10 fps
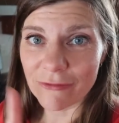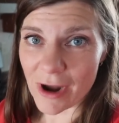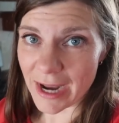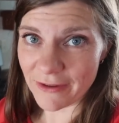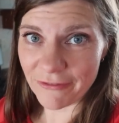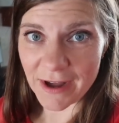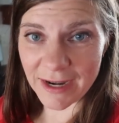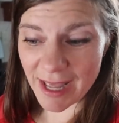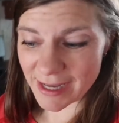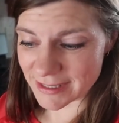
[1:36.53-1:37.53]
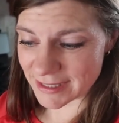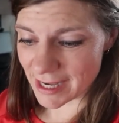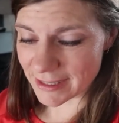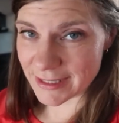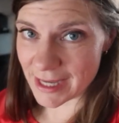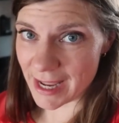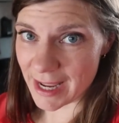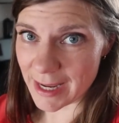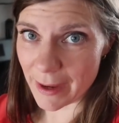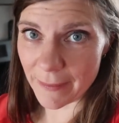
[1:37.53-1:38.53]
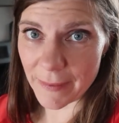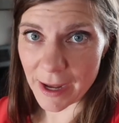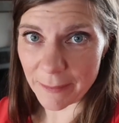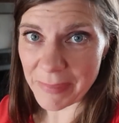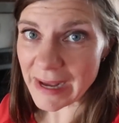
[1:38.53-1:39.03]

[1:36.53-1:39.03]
Variety Fun had sent a um,